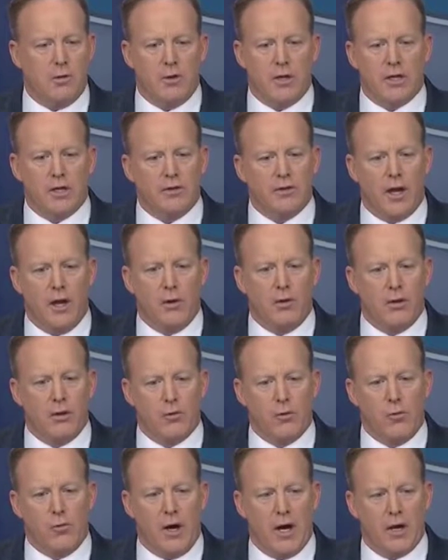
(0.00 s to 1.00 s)
we can tell that
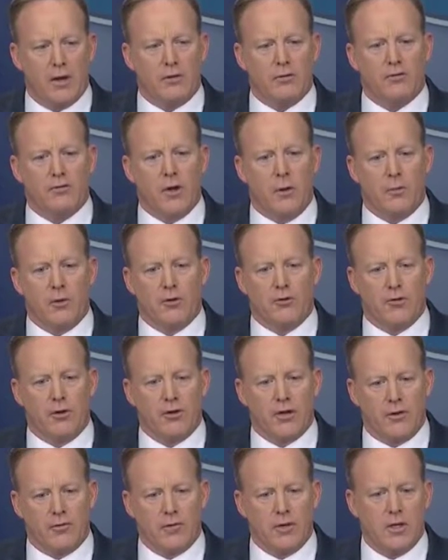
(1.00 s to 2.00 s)
WMATA's numbers are
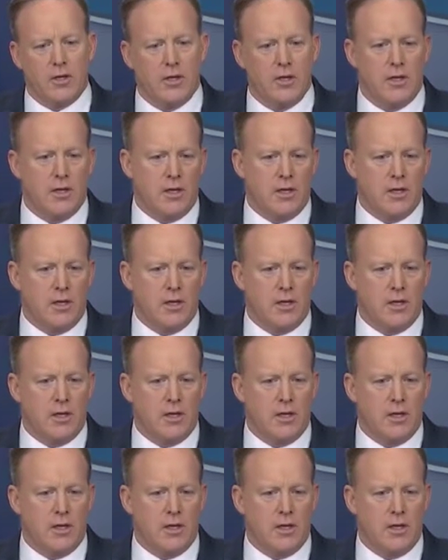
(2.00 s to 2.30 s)
different.